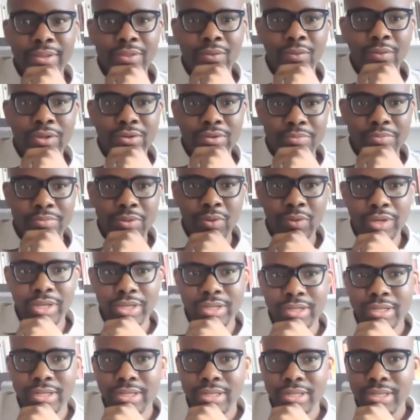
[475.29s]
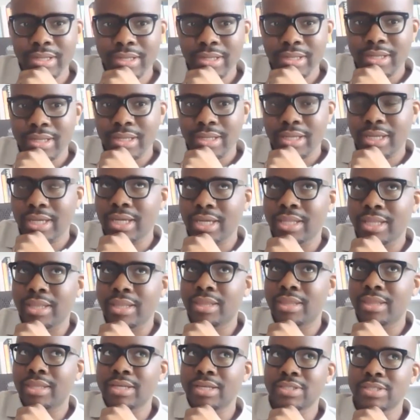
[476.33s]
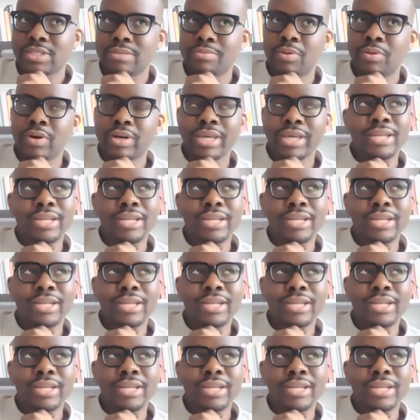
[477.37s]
and the way you deployed in this book.